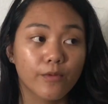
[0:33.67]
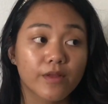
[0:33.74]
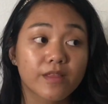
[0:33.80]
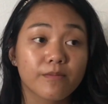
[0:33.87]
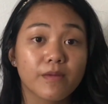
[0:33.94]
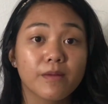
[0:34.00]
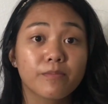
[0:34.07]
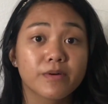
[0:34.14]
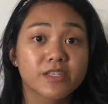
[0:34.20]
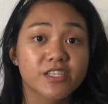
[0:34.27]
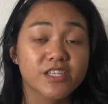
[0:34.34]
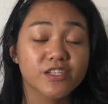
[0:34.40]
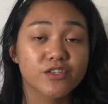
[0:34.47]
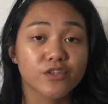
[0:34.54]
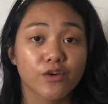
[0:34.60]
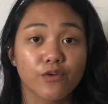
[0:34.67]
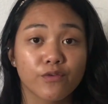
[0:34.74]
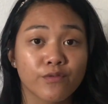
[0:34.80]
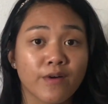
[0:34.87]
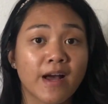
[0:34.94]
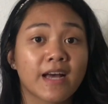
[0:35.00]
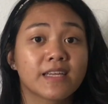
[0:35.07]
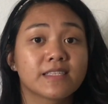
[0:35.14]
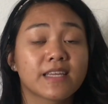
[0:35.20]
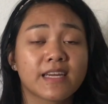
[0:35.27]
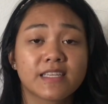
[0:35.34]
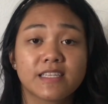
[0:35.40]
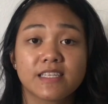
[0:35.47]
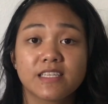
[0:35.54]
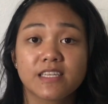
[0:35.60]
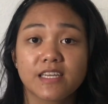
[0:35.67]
With me pushing so fast, I did